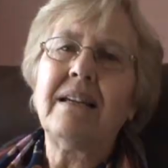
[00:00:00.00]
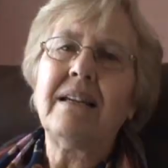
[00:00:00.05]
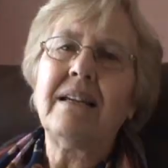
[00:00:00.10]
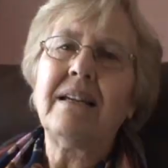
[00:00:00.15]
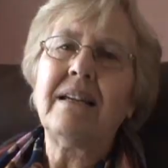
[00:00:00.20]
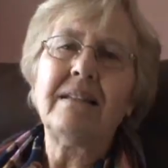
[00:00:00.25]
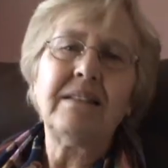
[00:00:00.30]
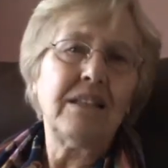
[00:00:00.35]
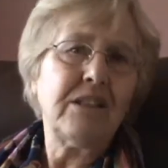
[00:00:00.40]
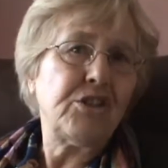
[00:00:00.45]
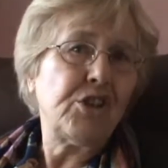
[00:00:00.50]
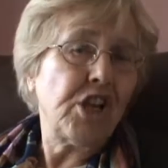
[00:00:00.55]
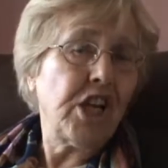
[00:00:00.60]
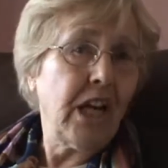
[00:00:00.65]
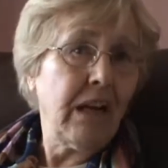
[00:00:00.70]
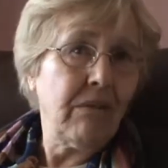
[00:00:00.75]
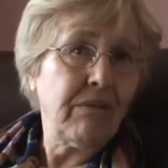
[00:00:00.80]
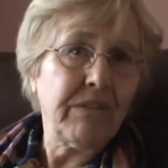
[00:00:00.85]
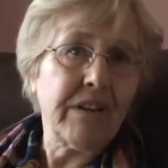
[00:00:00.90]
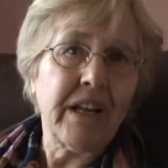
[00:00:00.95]
Mm-hmm. And the
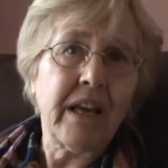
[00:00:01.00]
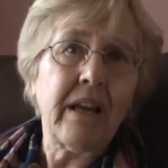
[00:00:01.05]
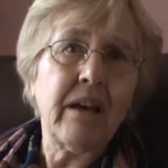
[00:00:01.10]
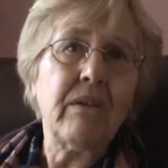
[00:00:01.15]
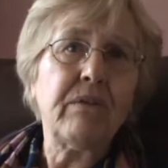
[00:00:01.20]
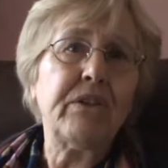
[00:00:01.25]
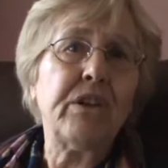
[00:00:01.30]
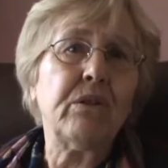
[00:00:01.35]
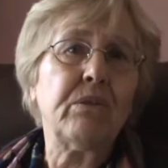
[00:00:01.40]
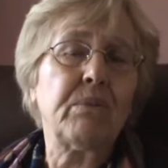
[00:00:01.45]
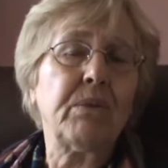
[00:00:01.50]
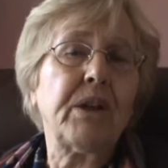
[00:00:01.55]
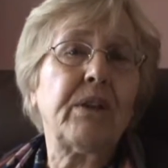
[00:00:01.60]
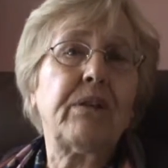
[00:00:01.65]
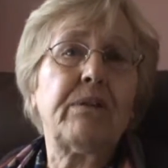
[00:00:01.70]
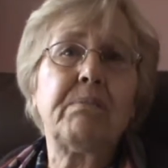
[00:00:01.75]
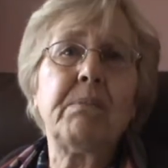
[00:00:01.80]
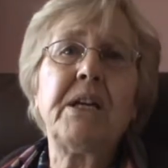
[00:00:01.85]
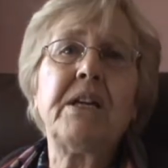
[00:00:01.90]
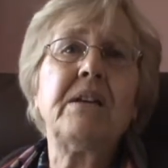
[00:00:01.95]
children have
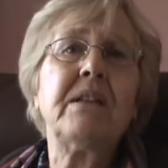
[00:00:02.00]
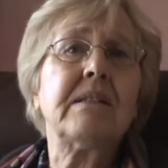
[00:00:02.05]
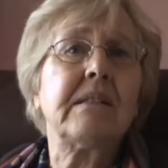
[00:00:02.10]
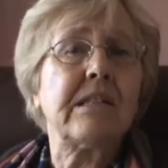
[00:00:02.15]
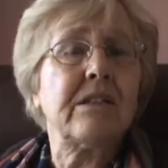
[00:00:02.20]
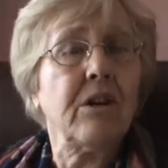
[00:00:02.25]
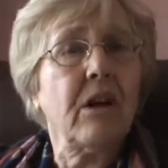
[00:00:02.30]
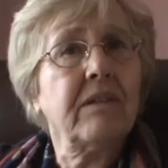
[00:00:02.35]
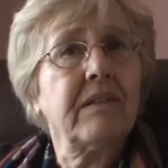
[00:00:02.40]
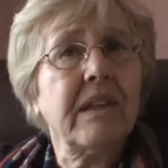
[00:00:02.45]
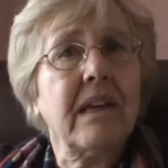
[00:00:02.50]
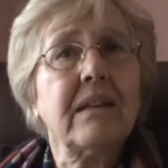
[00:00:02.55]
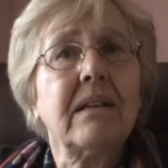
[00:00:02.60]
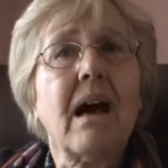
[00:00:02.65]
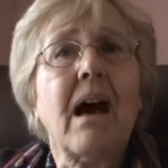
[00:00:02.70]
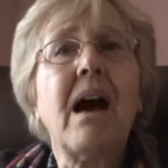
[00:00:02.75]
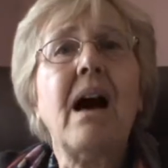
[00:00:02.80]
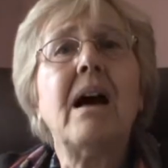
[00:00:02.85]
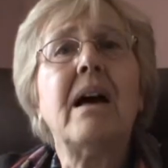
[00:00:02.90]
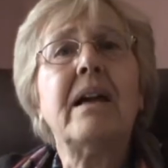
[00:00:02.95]
eurythmy. It's not that
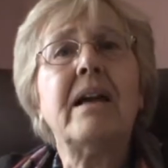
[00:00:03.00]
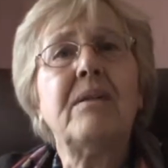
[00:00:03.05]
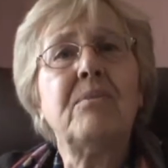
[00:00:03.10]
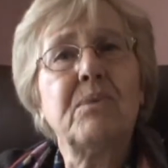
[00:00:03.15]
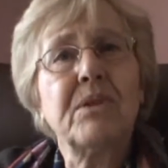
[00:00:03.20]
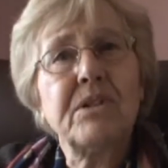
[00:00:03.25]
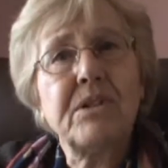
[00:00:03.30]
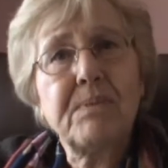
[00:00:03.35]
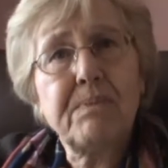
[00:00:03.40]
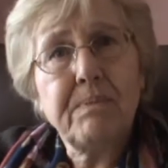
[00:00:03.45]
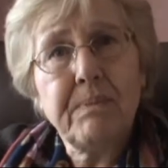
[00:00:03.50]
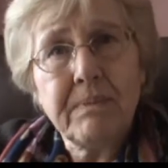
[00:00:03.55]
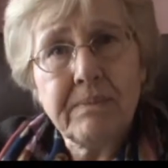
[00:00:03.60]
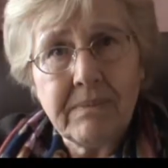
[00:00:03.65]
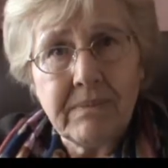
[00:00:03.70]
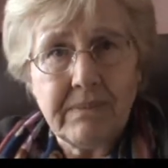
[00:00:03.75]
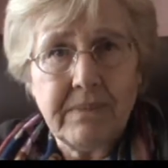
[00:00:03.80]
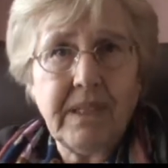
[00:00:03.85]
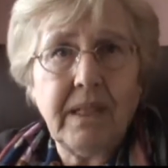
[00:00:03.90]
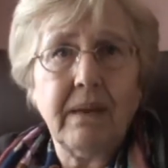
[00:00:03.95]
I was
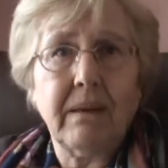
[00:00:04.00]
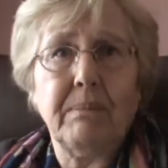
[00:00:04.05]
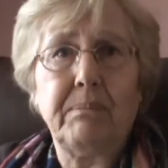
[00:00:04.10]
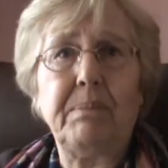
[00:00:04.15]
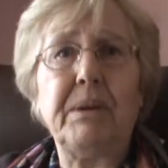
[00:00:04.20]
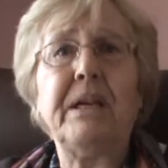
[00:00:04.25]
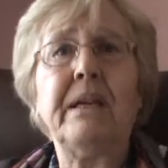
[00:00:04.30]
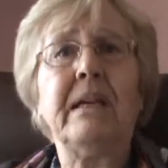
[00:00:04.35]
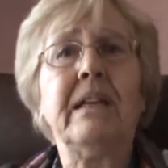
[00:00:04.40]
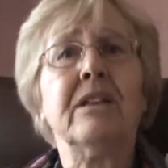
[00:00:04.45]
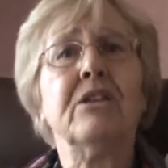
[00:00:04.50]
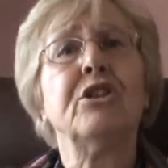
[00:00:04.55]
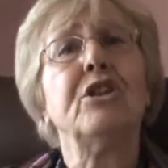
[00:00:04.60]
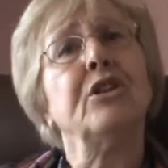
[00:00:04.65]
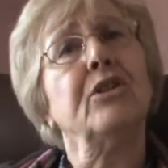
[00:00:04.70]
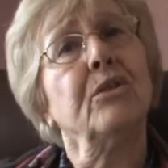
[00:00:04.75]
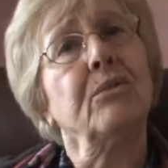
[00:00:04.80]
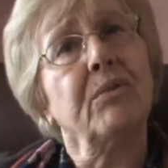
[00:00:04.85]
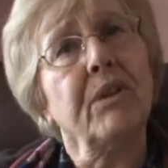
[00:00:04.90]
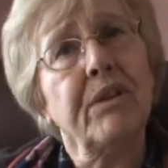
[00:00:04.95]
being a
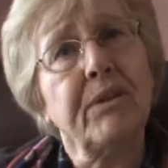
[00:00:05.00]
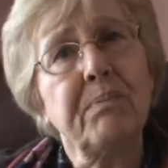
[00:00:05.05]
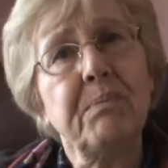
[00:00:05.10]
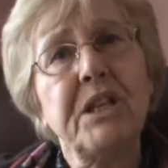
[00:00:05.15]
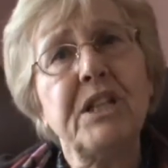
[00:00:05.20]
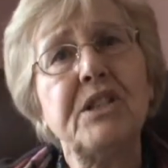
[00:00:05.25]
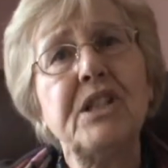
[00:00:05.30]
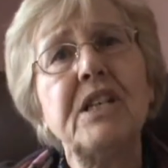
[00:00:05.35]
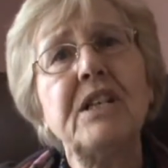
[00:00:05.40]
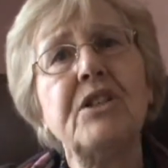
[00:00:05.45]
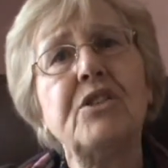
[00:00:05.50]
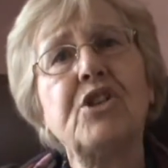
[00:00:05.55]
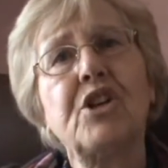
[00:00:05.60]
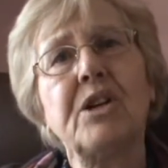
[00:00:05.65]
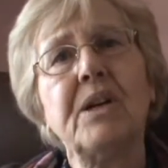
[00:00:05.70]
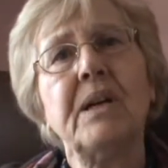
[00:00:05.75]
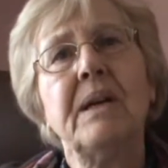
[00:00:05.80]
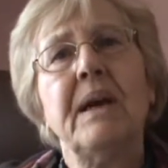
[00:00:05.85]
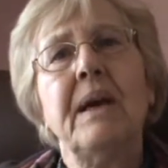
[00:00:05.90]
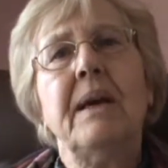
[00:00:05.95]
eurythmy
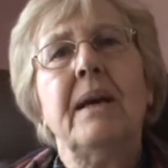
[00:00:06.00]
teacher.